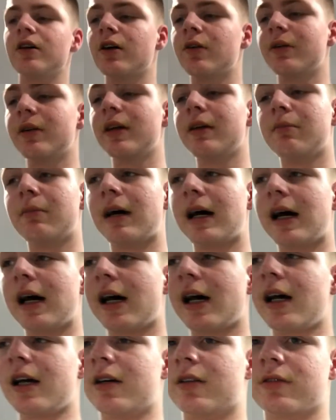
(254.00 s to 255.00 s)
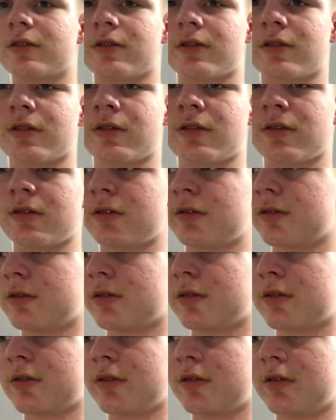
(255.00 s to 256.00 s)
doing in my house?
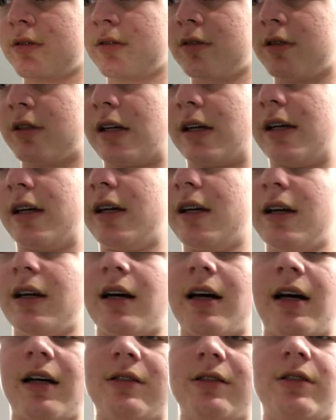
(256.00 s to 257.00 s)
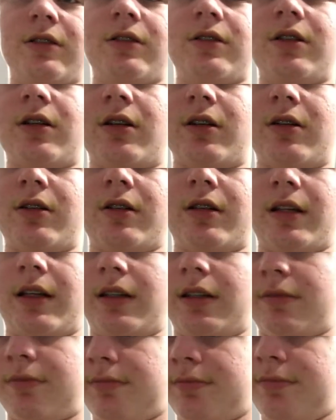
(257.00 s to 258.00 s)
Sorry, I just heard a
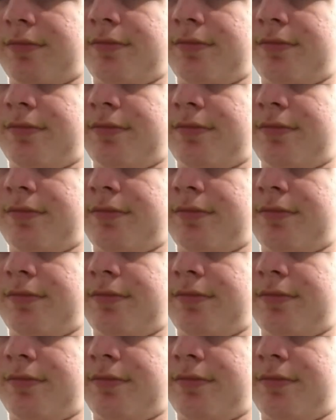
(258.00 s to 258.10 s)
thing.